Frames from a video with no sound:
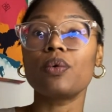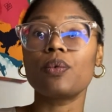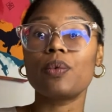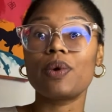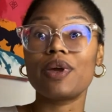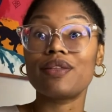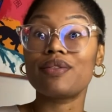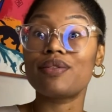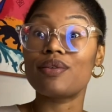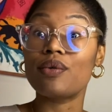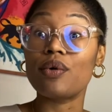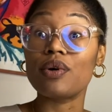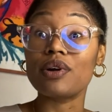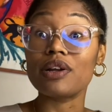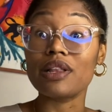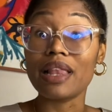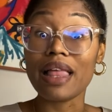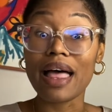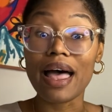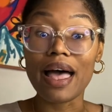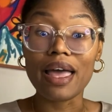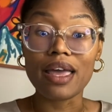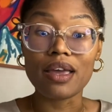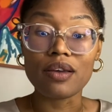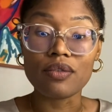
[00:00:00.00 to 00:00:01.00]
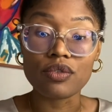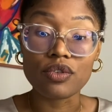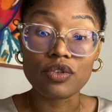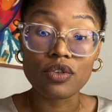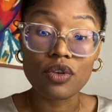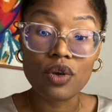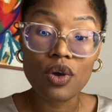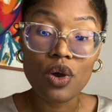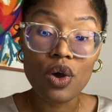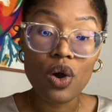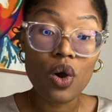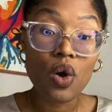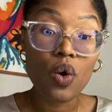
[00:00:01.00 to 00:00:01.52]
with our lives.
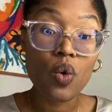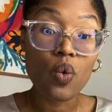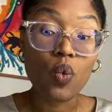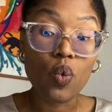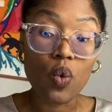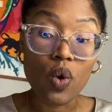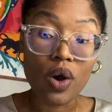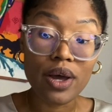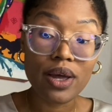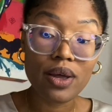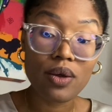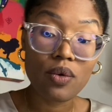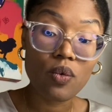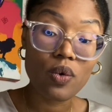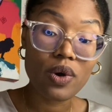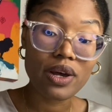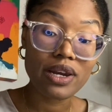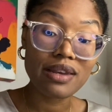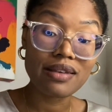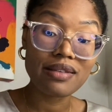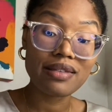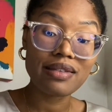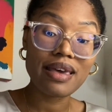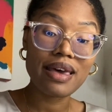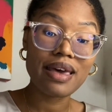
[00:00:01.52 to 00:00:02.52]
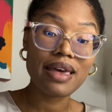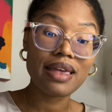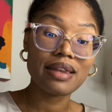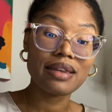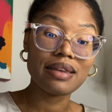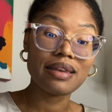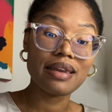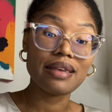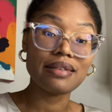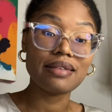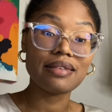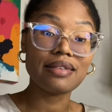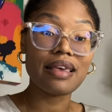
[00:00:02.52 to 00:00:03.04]
What is a
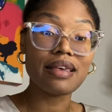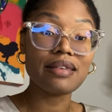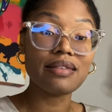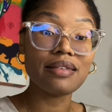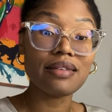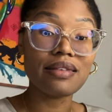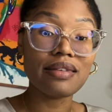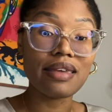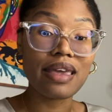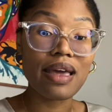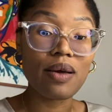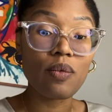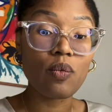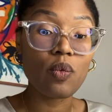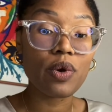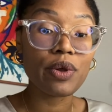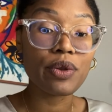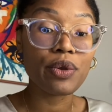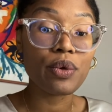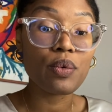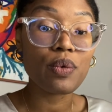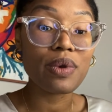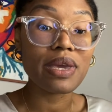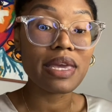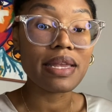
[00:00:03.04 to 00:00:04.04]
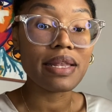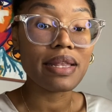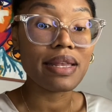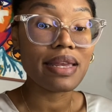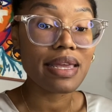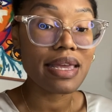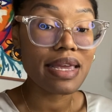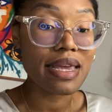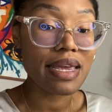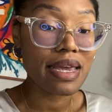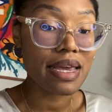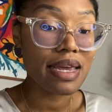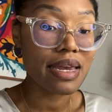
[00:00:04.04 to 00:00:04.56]
necessity and what do we
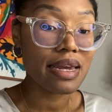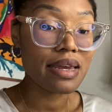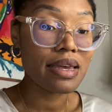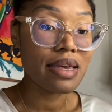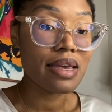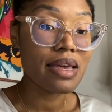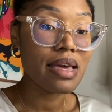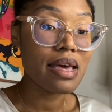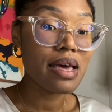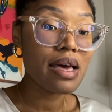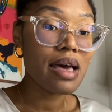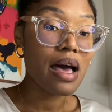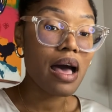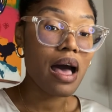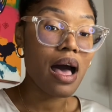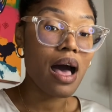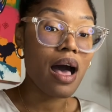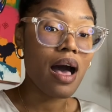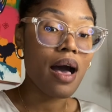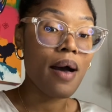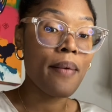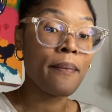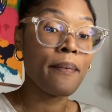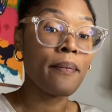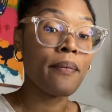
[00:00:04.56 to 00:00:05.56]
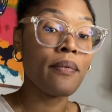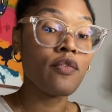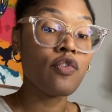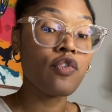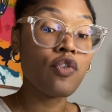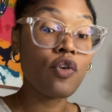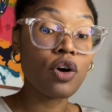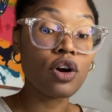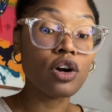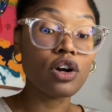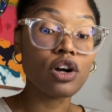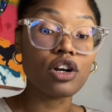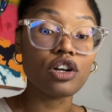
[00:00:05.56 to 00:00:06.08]
need
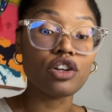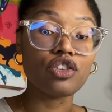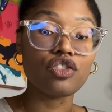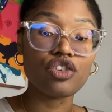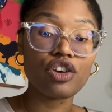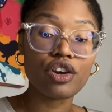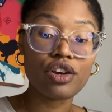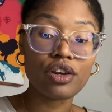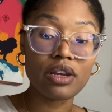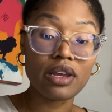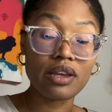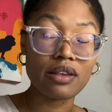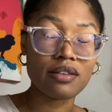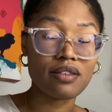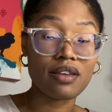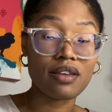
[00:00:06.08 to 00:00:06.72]
for our journeys,